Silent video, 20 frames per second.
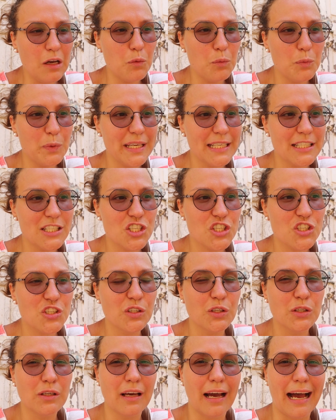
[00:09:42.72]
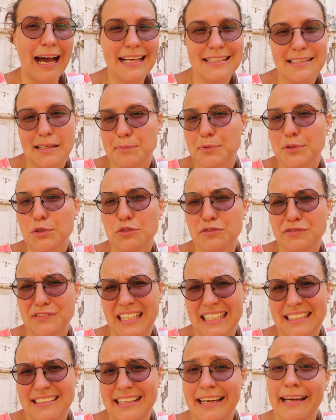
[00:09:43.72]
which has a proof
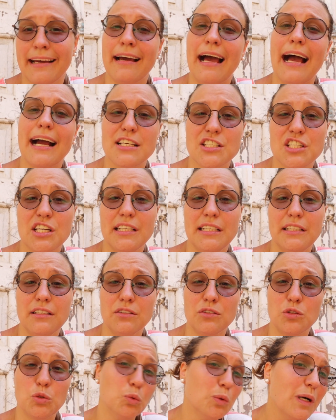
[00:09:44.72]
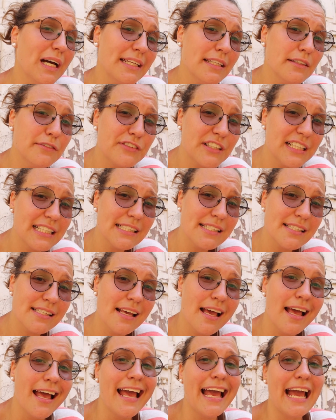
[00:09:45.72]
that they actually do a difference,
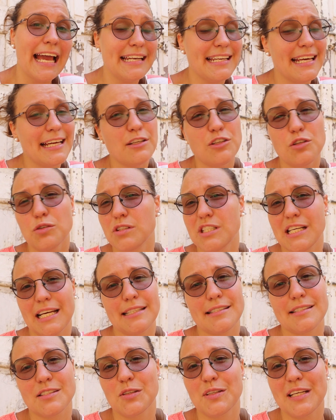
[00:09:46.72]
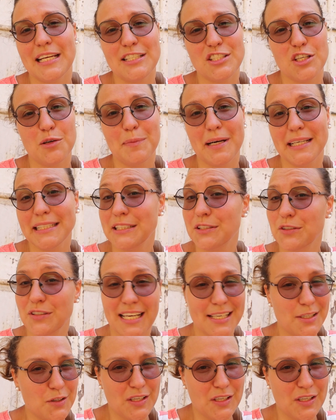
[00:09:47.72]
and then you just donate your money to that